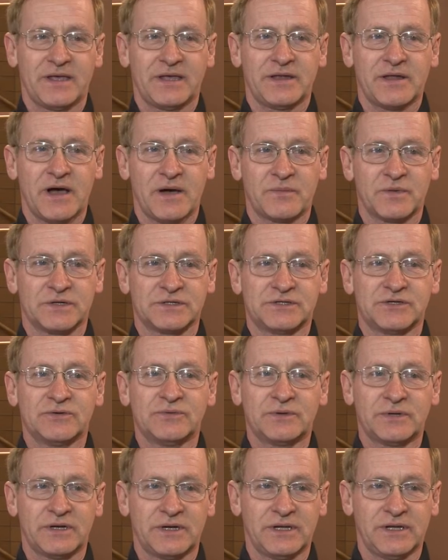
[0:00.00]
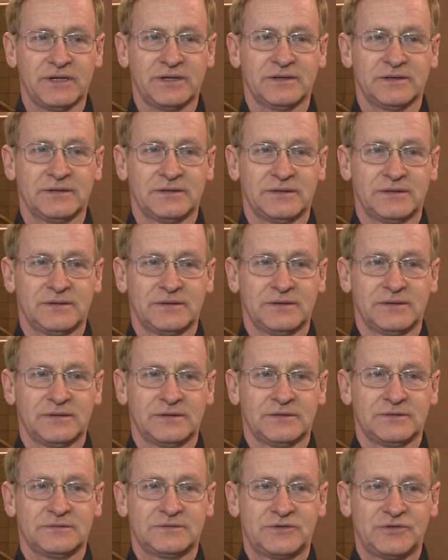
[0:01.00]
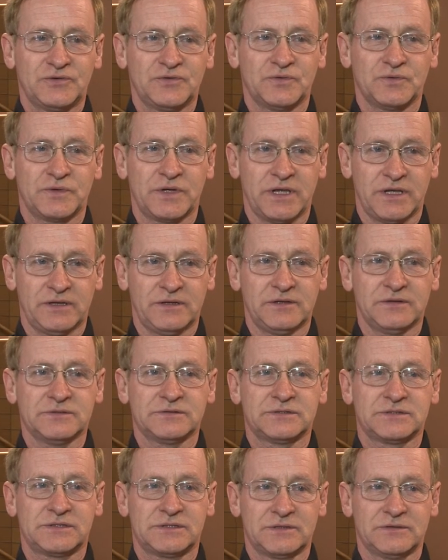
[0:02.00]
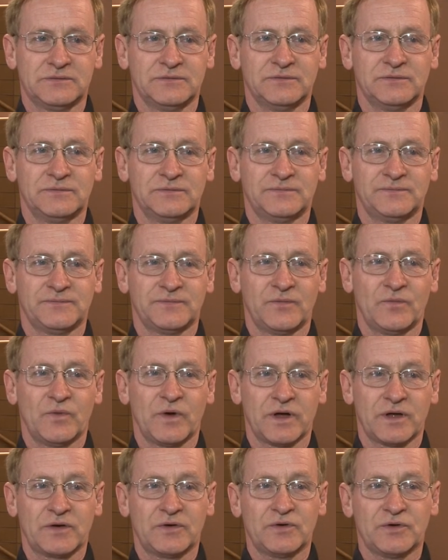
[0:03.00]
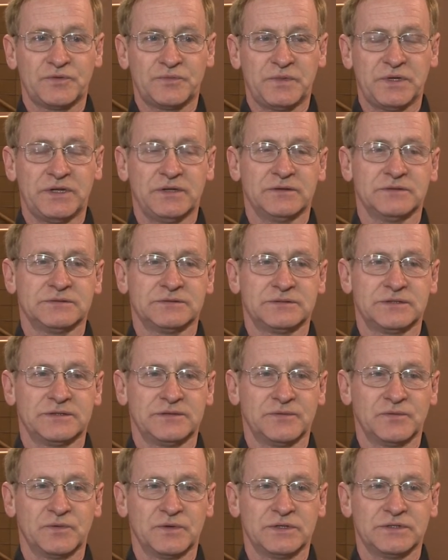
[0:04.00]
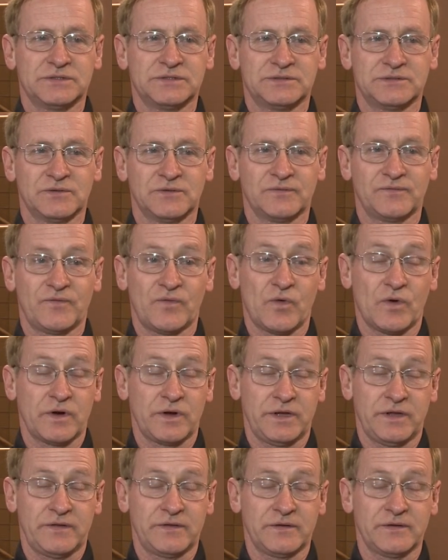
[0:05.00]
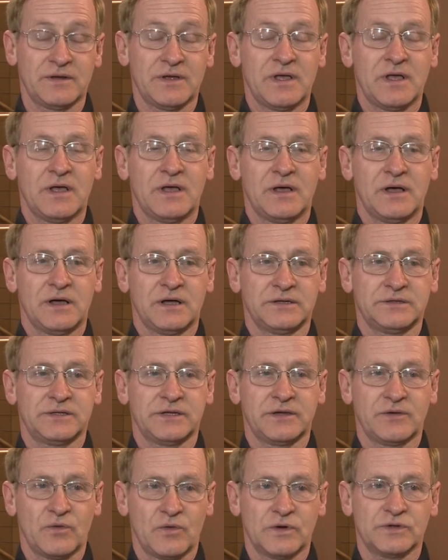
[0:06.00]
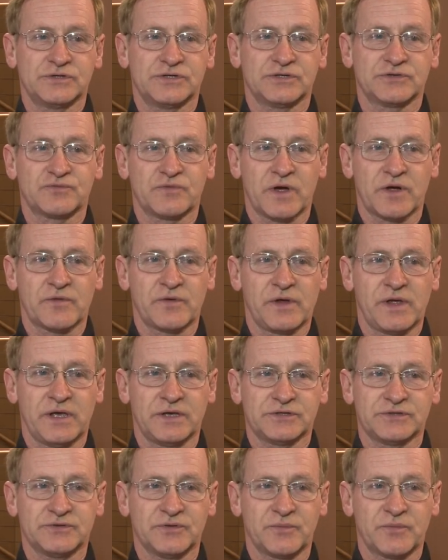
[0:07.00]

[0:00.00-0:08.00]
an opportunity to get used to what could be used in the woods or either hunting or just recreational